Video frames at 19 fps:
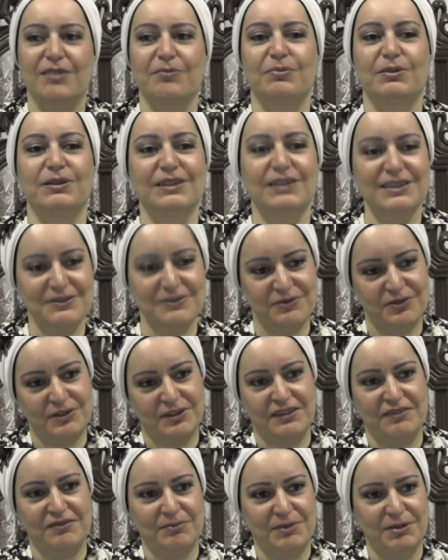please
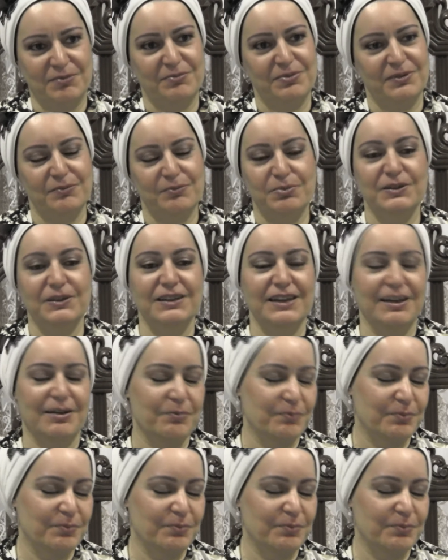forgive me please, uh,